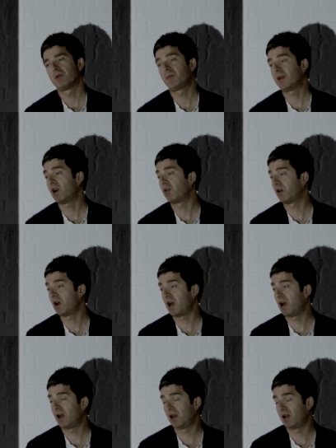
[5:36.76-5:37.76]
be
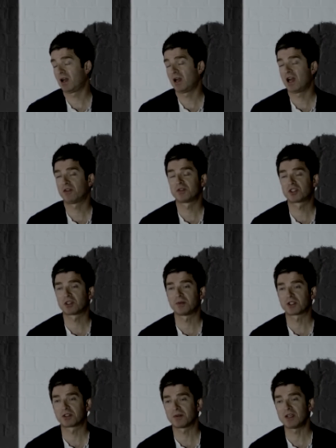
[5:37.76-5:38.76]
out having
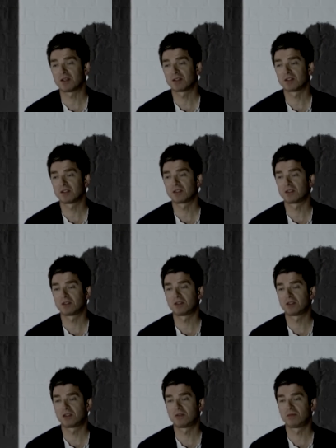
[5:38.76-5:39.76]
something to eat, and
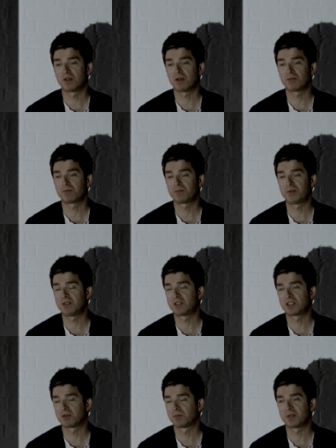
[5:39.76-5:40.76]

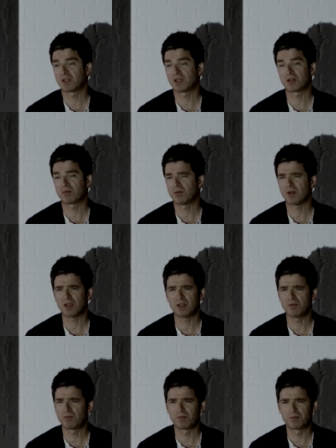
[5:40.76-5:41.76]
she'll be like, what are
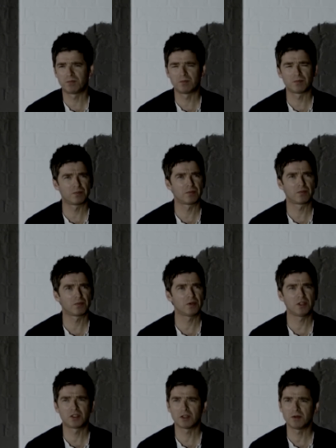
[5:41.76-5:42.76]
you
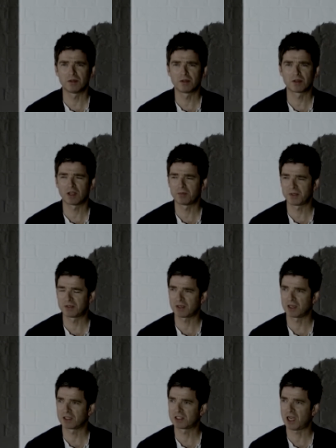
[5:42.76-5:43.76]
doing? You know, I'll be
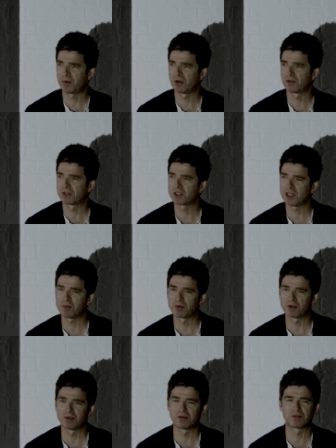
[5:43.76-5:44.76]
kind of tapping on the
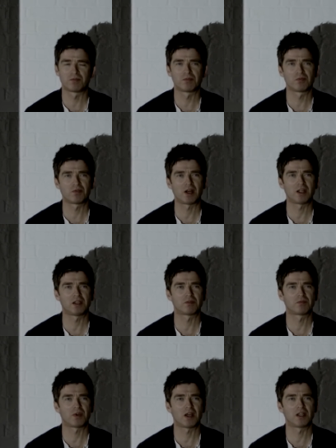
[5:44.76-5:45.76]
table and writing
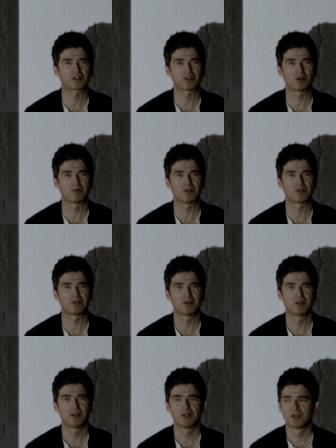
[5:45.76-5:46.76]
a song with
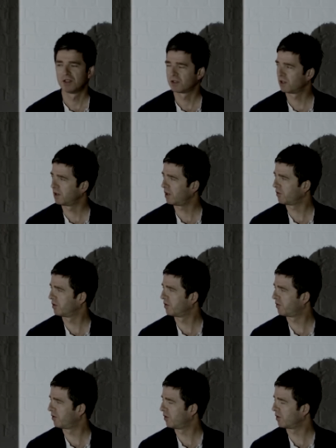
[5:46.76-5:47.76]
the knife and the
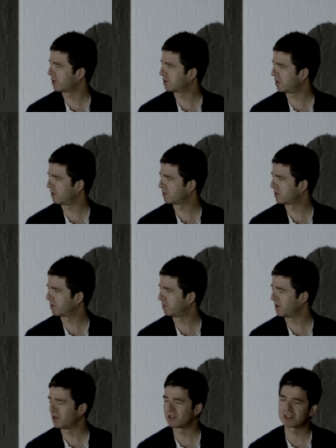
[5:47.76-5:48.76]
fork. It drives her
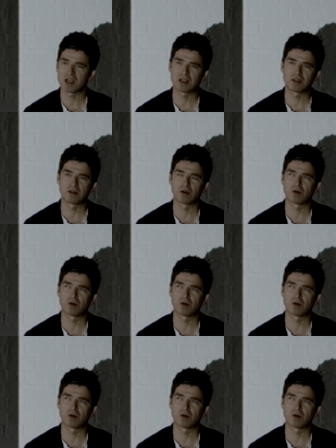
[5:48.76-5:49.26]
insane, you